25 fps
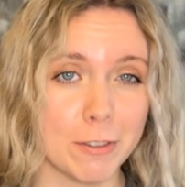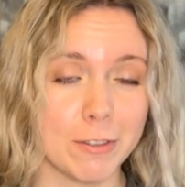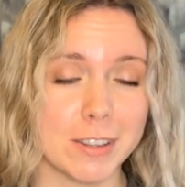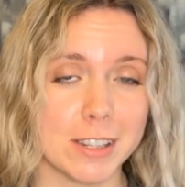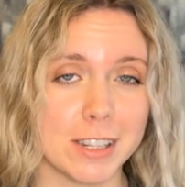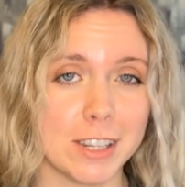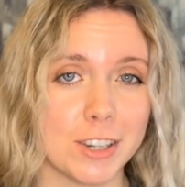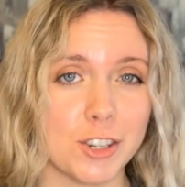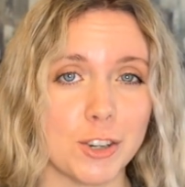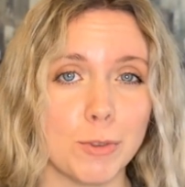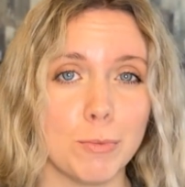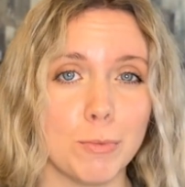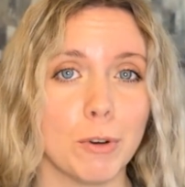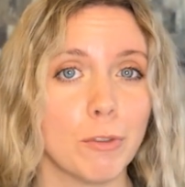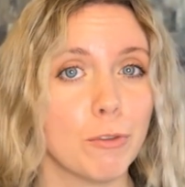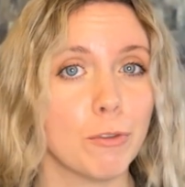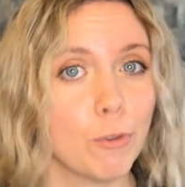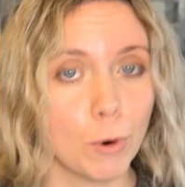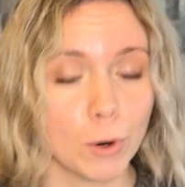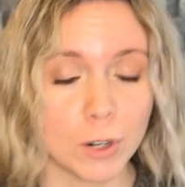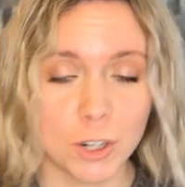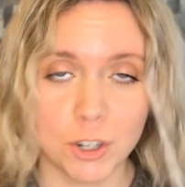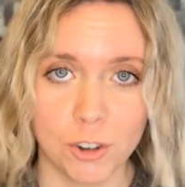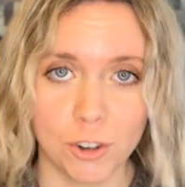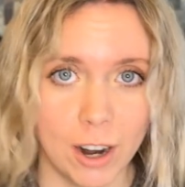physician
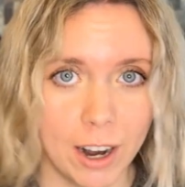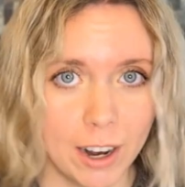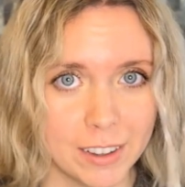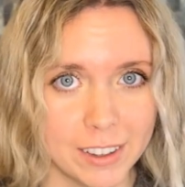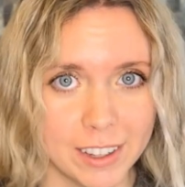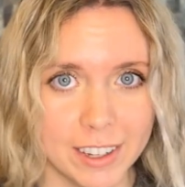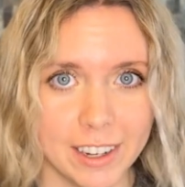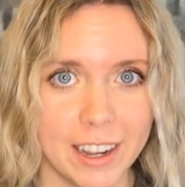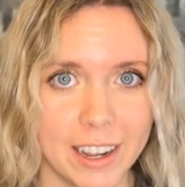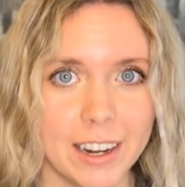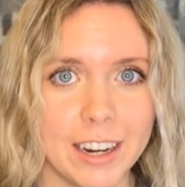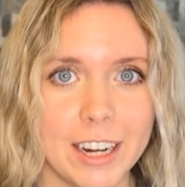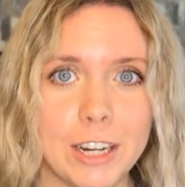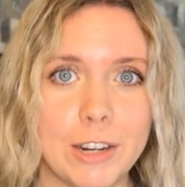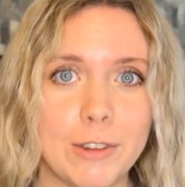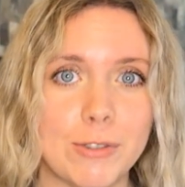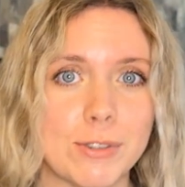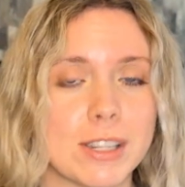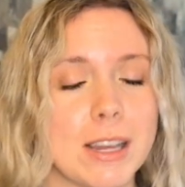before trialing any new